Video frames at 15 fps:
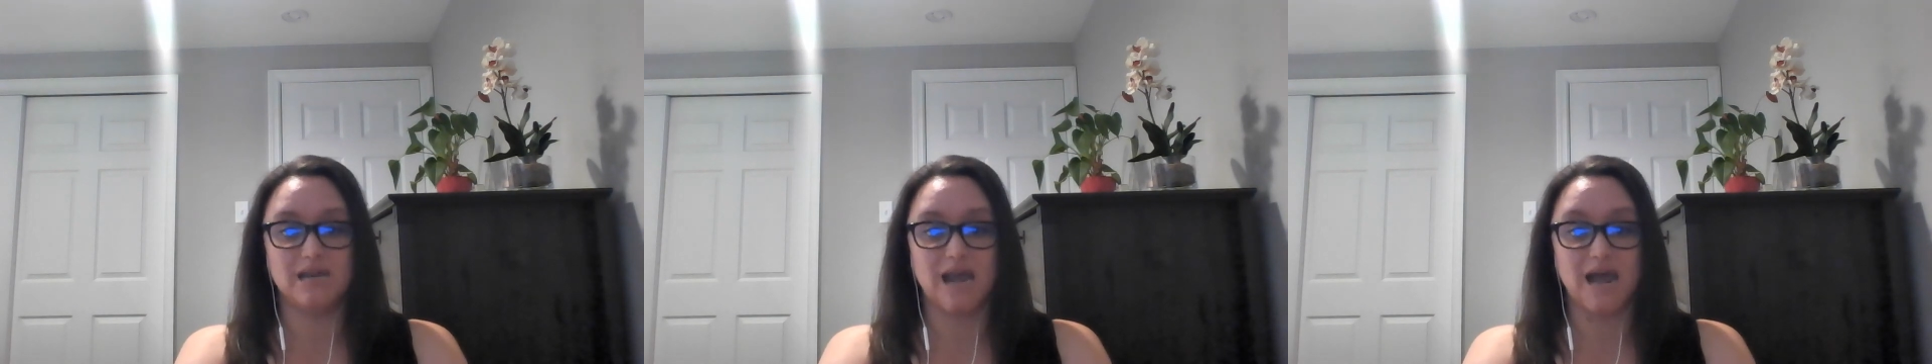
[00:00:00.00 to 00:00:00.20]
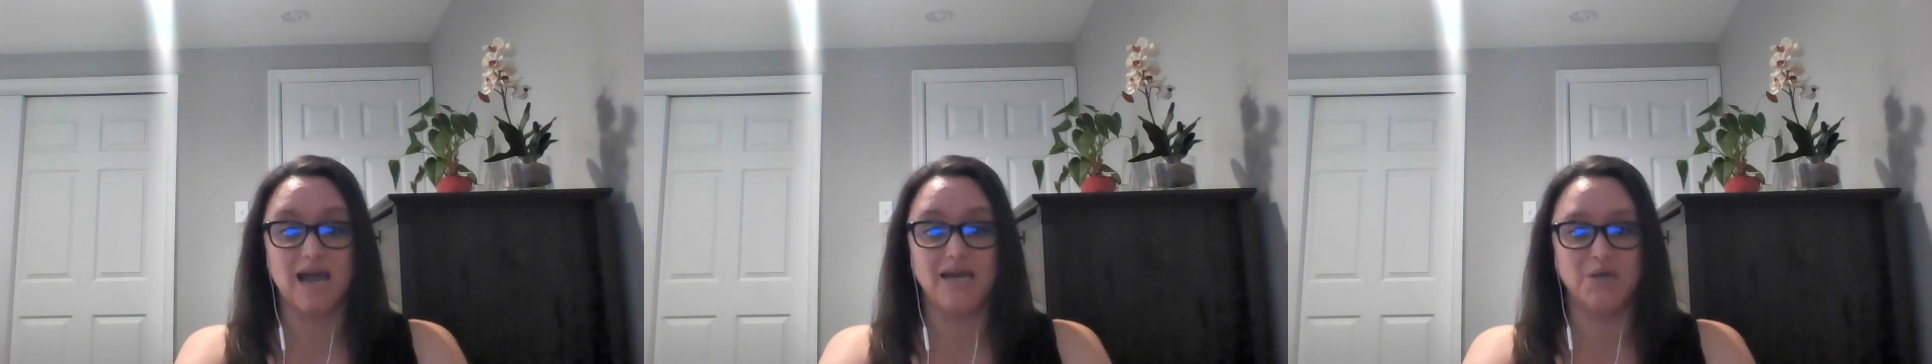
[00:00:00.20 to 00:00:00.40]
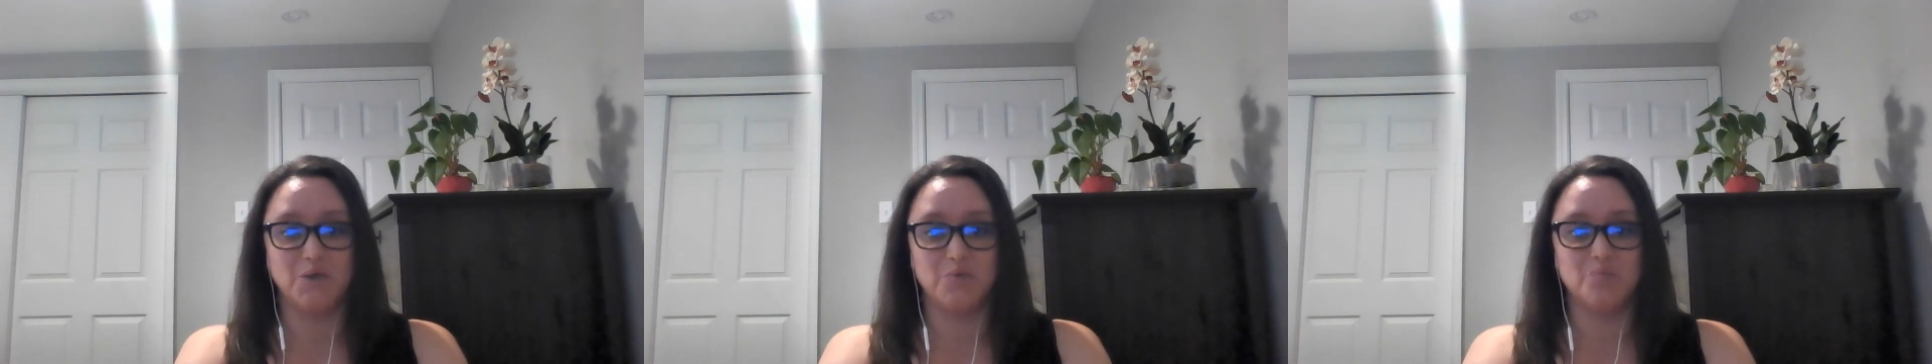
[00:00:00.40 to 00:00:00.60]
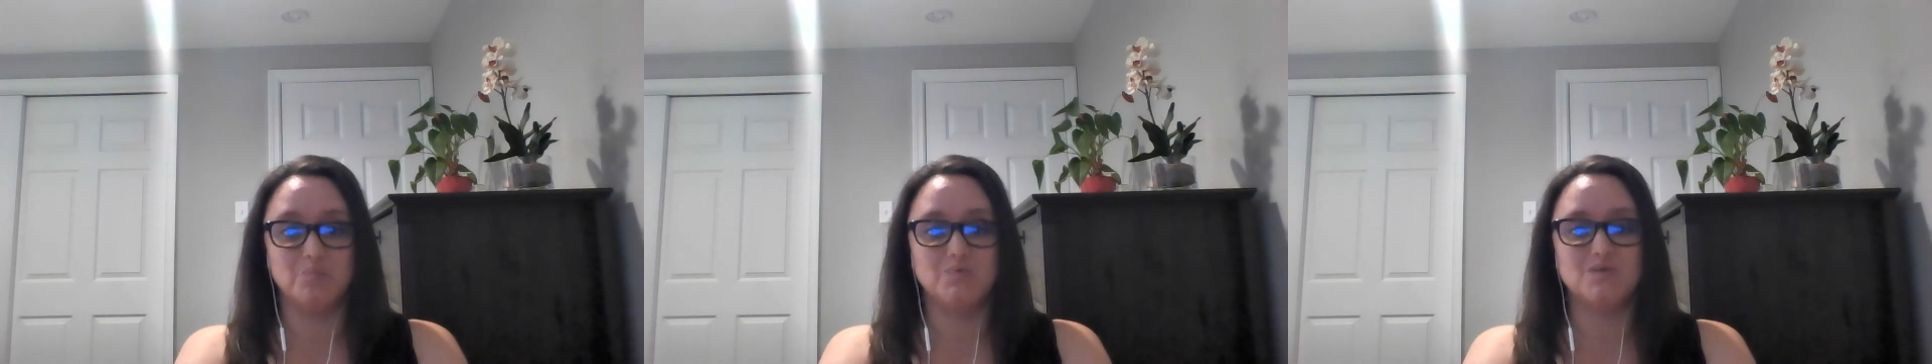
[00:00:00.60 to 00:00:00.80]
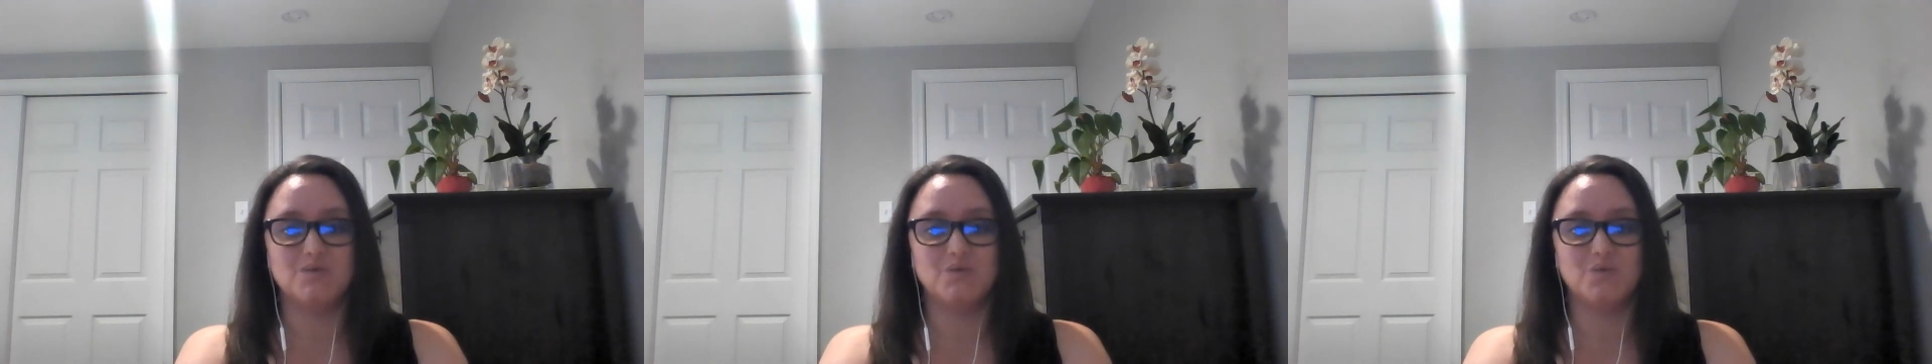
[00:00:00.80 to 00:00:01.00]

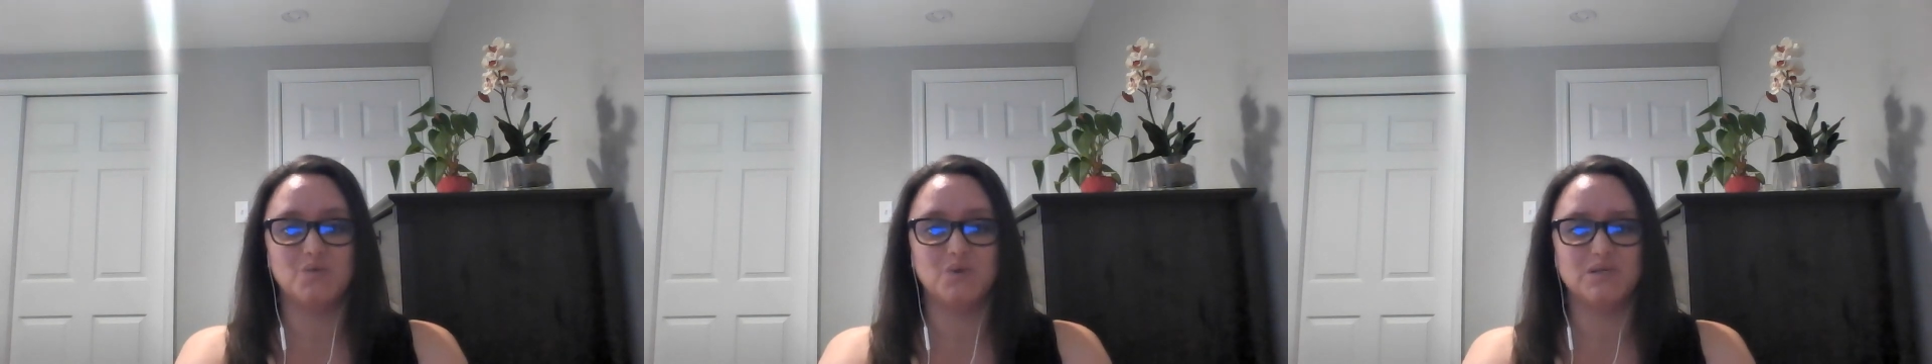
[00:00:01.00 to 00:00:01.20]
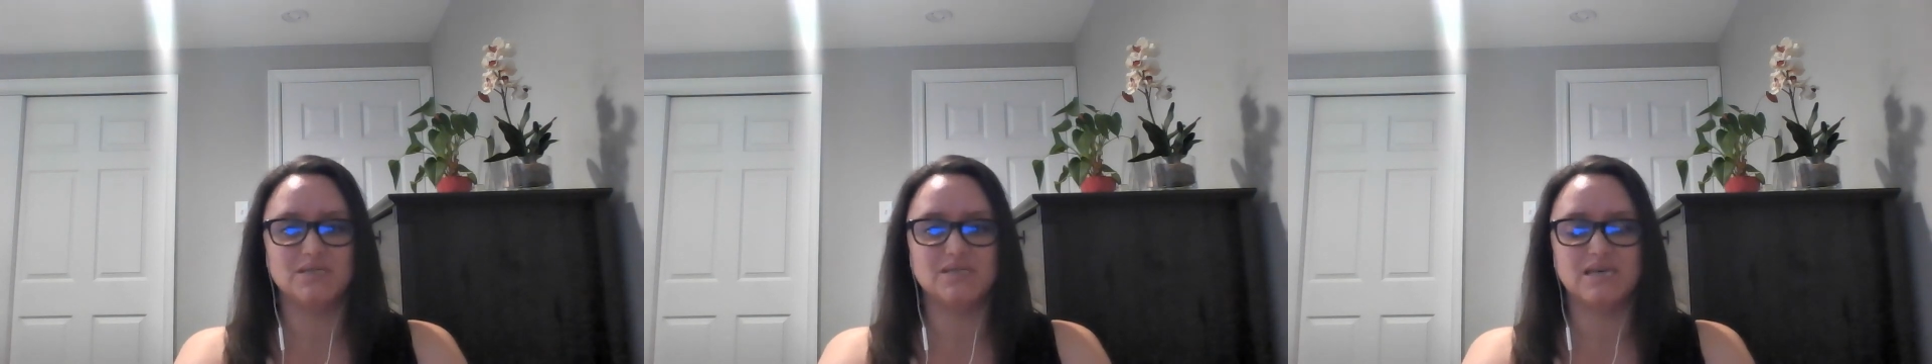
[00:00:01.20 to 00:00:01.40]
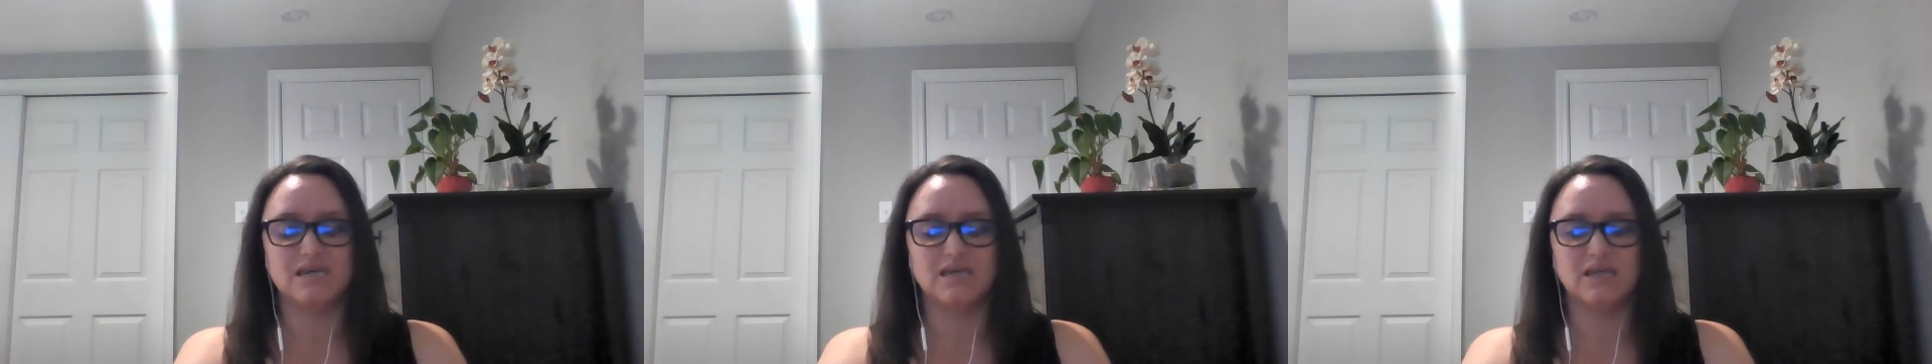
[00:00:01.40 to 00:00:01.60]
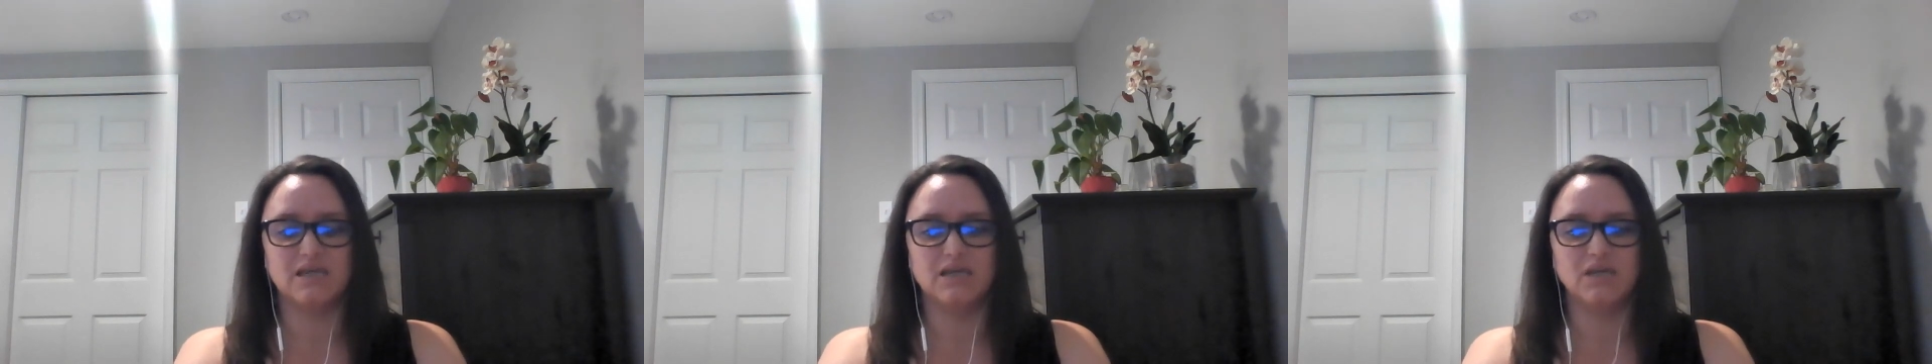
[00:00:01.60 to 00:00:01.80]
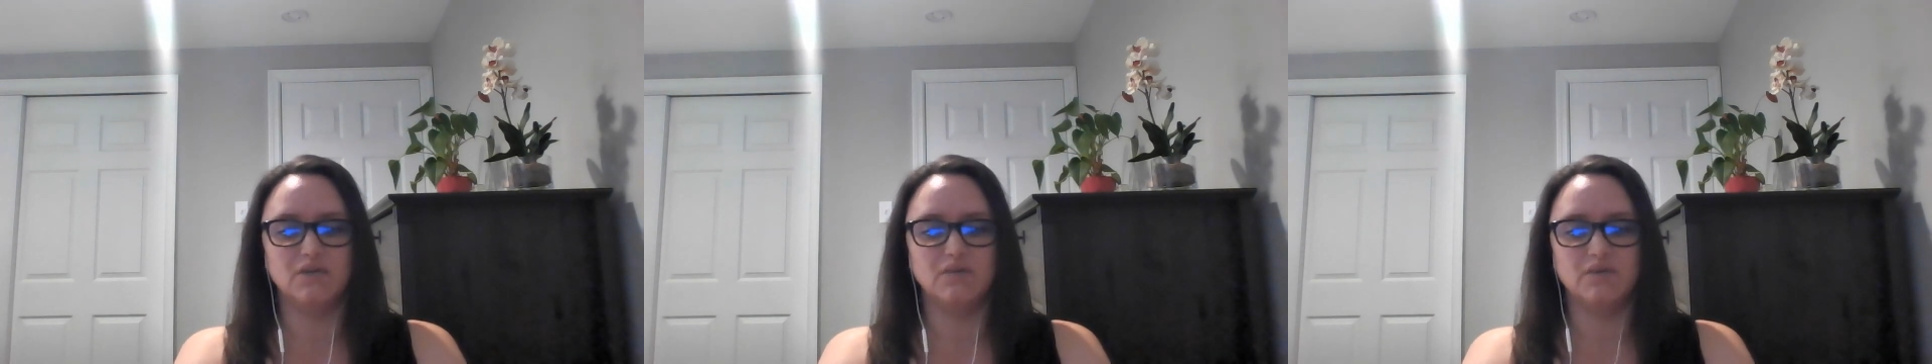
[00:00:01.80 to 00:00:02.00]
items once they
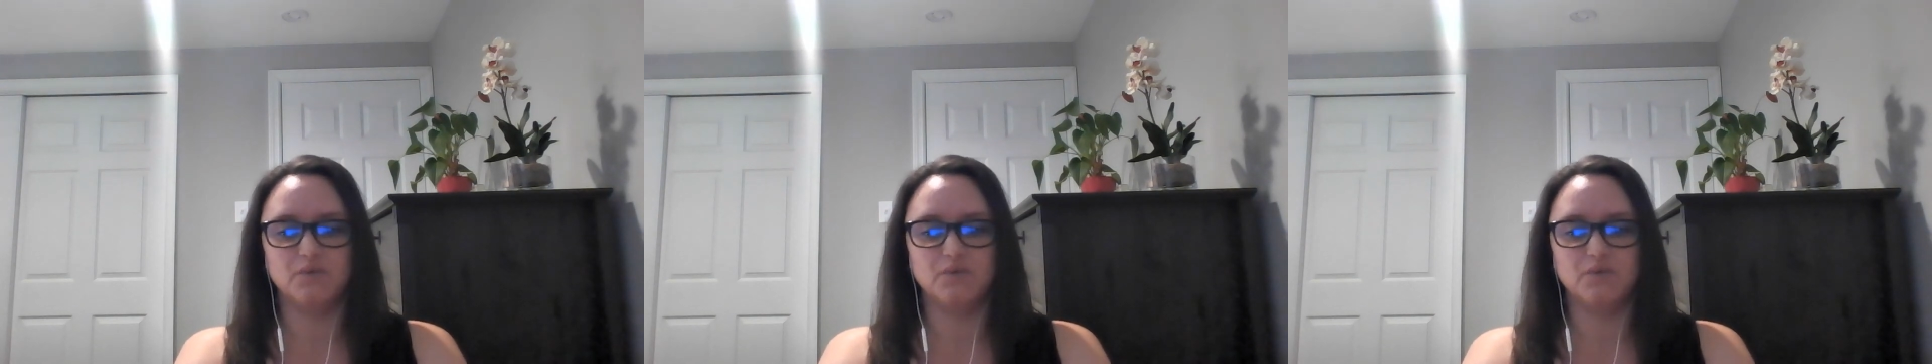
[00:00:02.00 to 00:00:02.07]
leave.